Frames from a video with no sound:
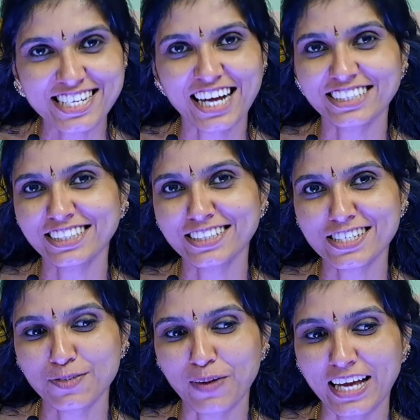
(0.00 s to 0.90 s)
started
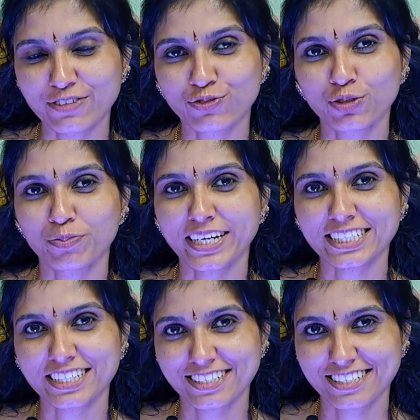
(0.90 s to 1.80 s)
this platform,
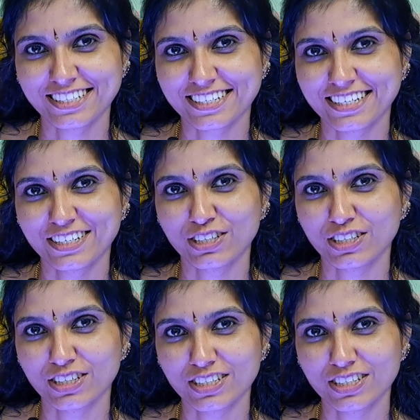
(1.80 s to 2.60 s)
my dear children,